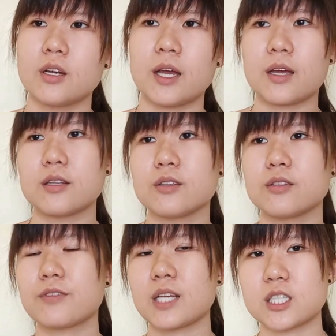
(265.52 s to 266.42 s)
and
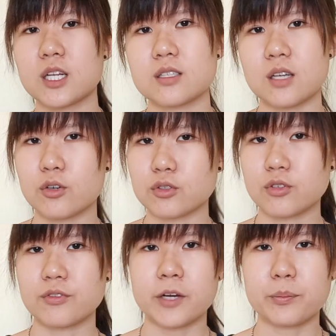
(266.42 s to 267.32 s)
flashcards are
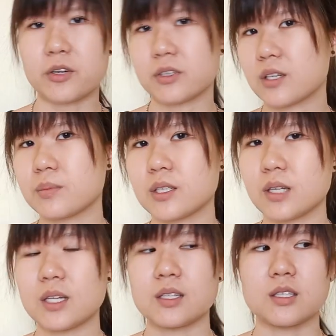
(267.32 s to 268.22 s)
also very portable
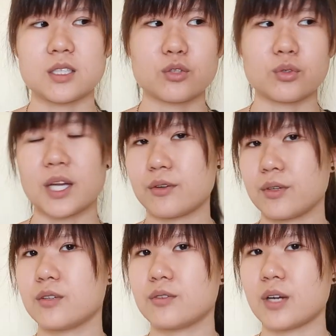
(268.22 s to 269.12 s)
and easy to
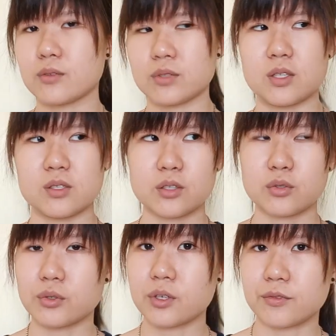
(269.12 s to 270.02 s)
carry around, easy
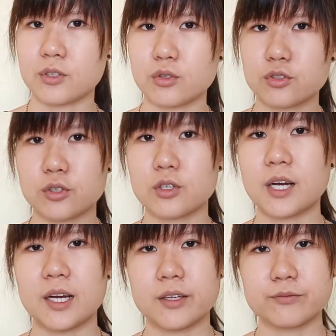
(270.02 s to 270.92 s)
to review, so
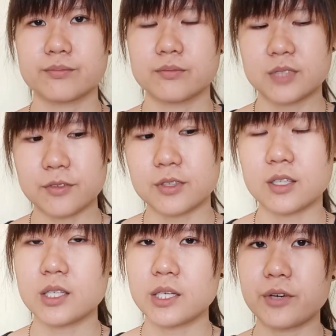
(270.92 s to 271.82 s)
I
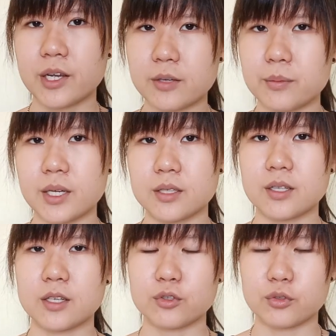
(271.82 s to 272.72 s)
definitely recommend
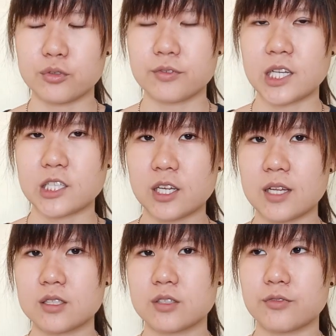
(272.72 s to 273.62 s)
that you do
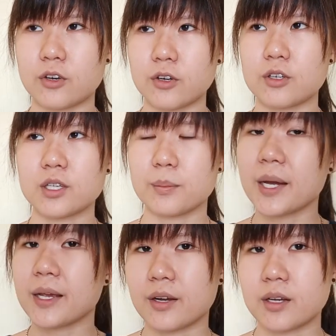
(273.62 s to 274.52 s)
flashcards for
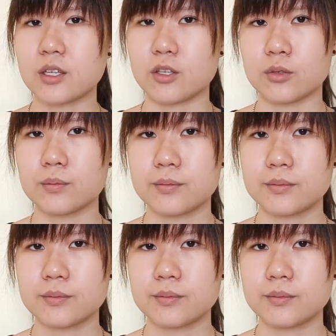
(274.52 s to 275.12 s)
Kemahiran Hidup.